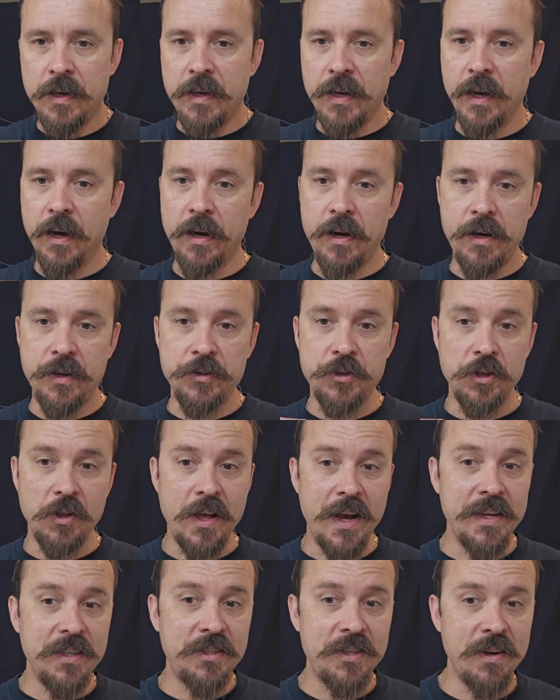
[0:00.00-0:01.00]
on
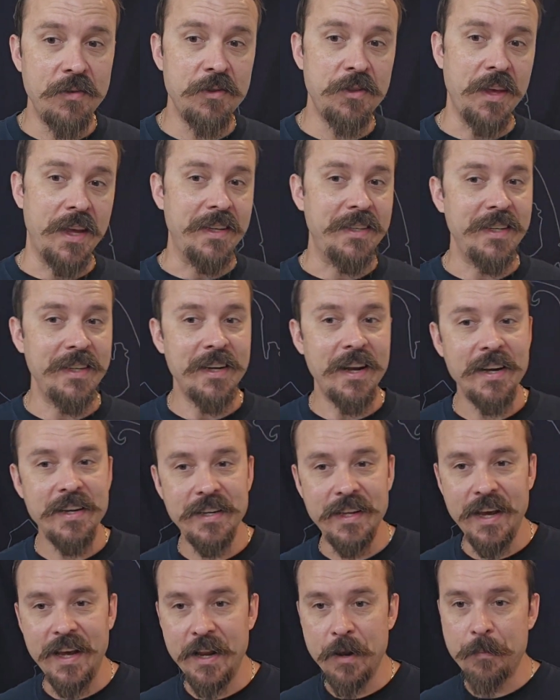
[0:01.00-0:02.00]
July 7th,
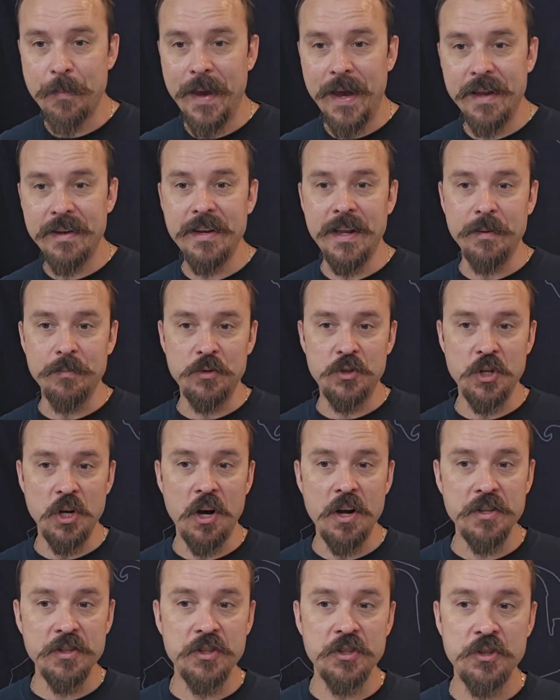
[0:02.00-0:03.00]
1898, a man named
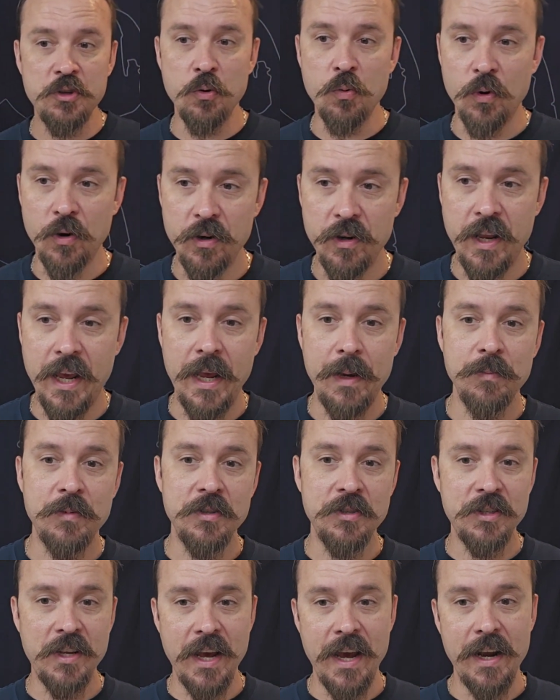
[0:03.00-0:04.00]
John Stewart came to
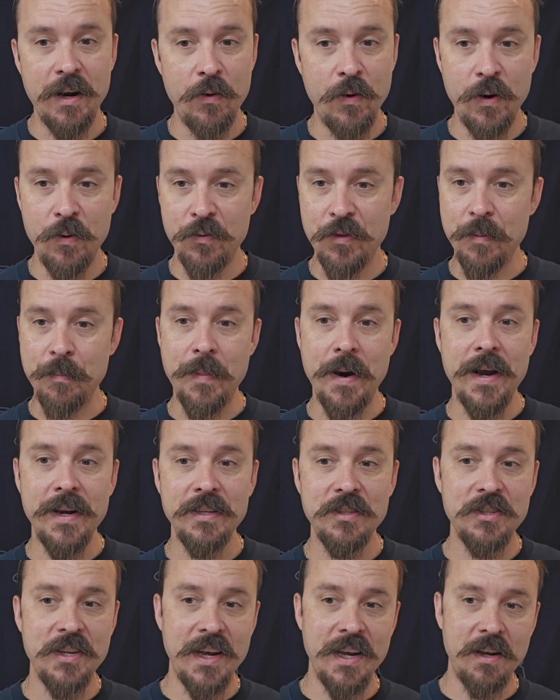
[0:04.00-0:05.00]
Skagway with a mine
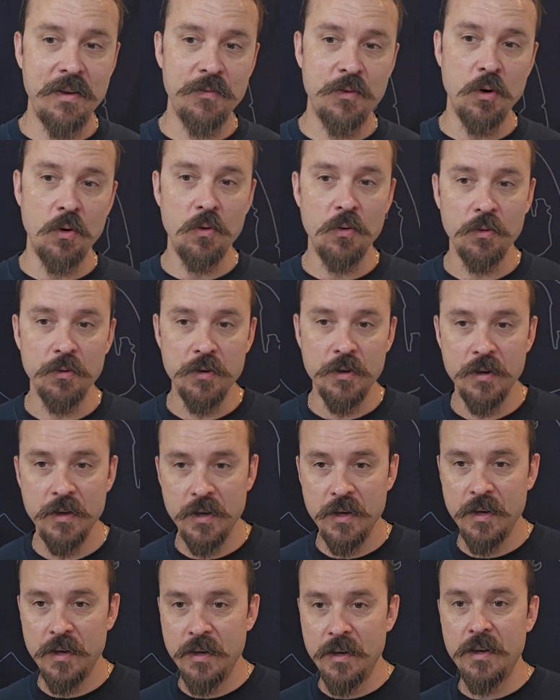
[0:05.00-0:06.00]
sack of gold
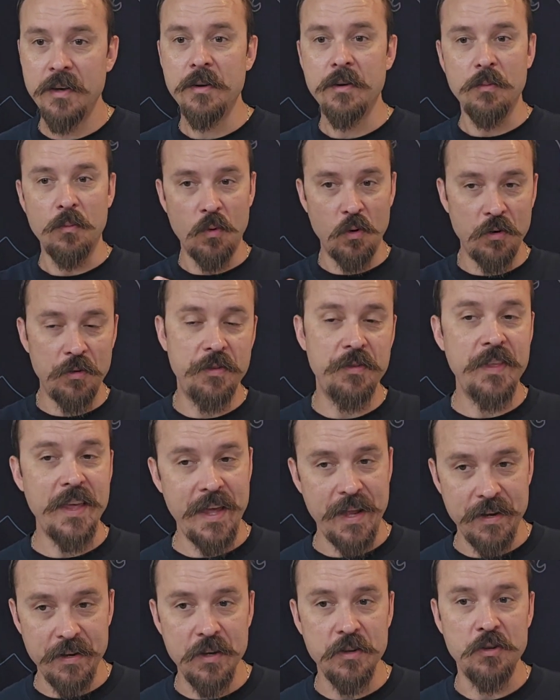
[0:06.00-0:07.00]
worth
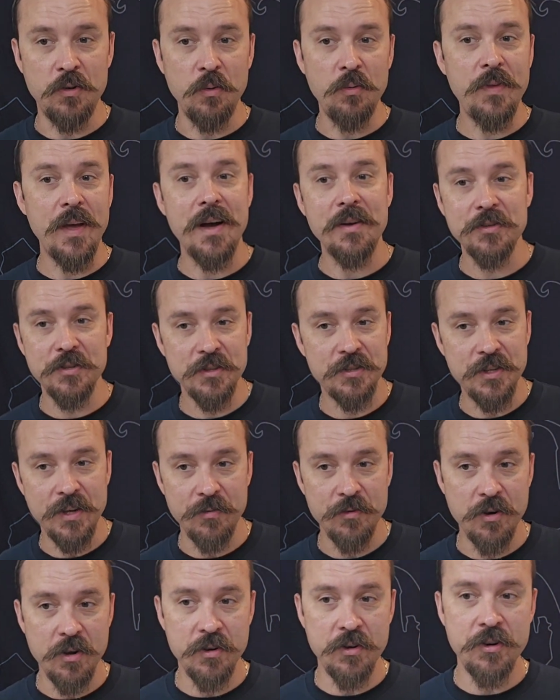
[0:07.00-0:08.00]
then
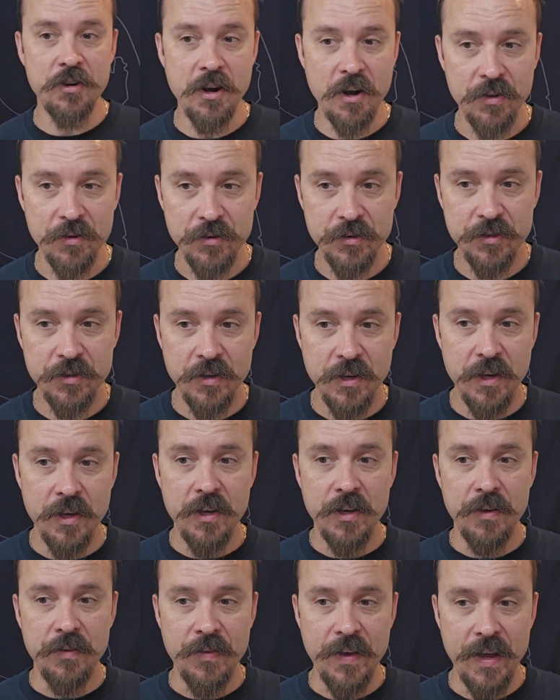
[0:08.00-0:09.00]
$2,700.
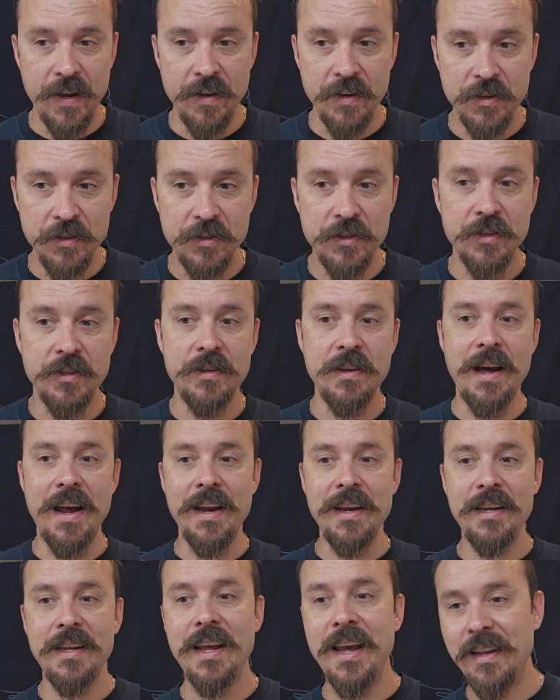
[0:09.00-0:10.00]
That is
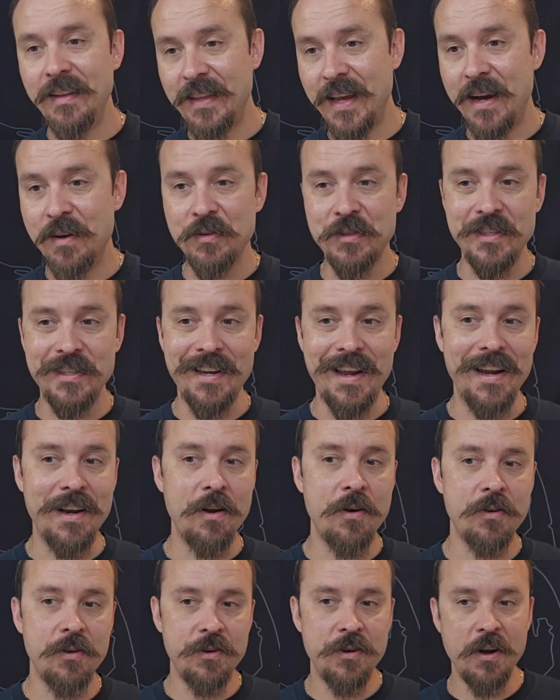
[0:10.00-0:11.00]

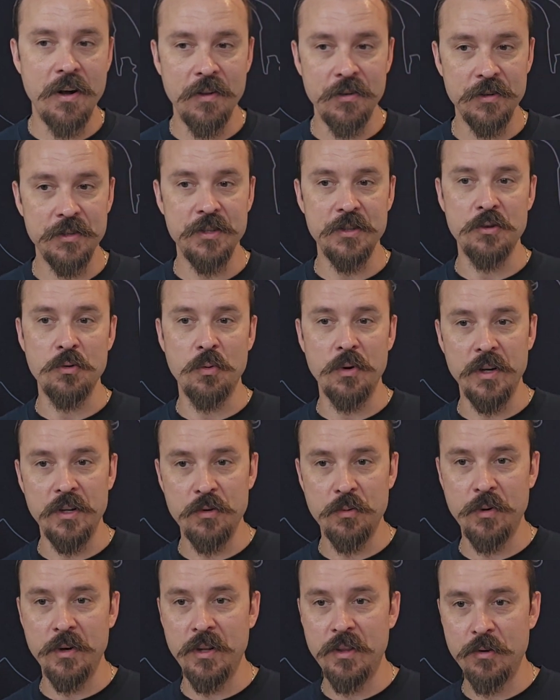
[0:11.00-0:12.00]
$98,900 in
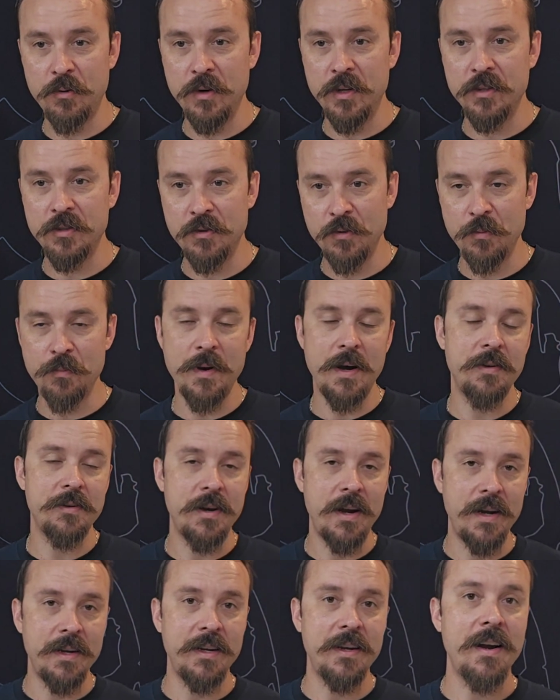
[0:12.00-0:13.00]
2023, so about
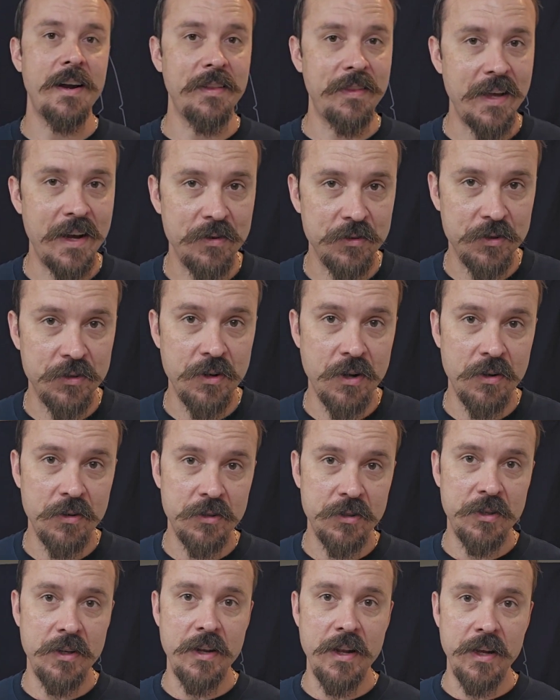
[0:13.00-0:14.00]

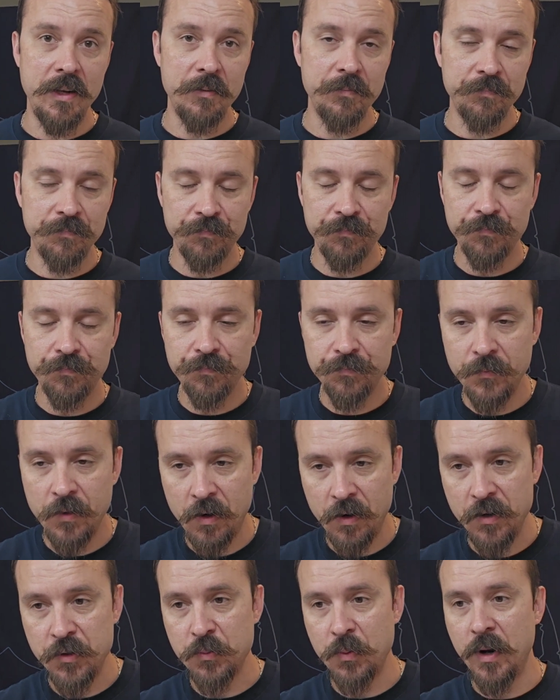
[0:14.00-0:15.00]
$99,000 today
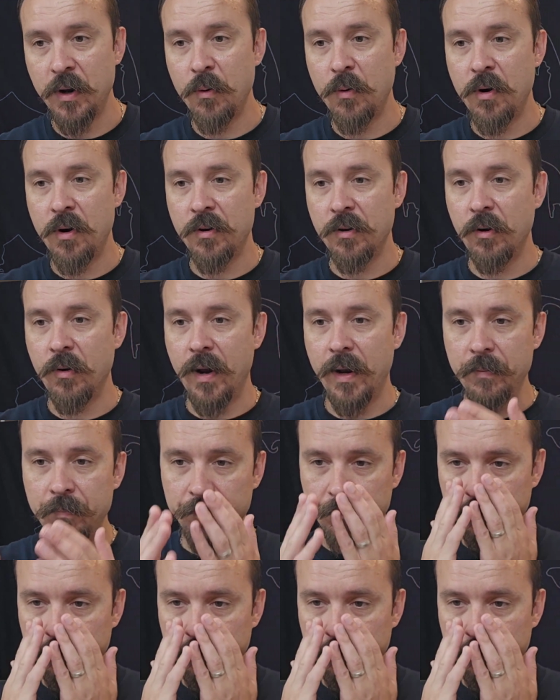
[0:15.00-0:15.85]
on its way to 100 grand